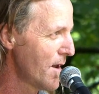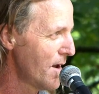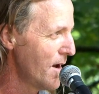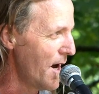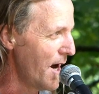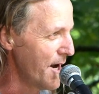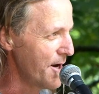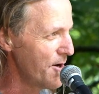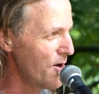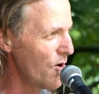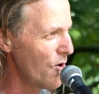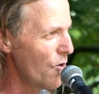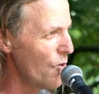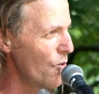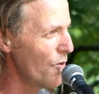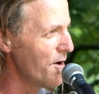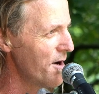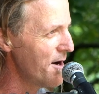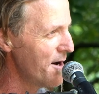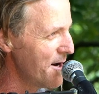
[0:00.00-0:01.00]
I know
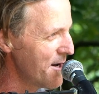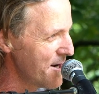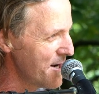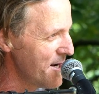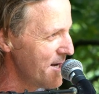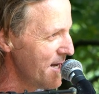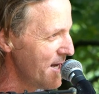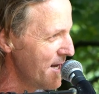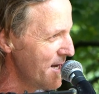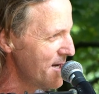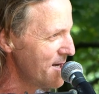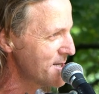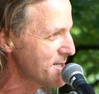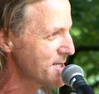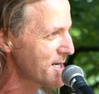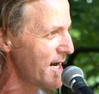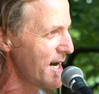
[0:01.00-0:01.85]
what it is,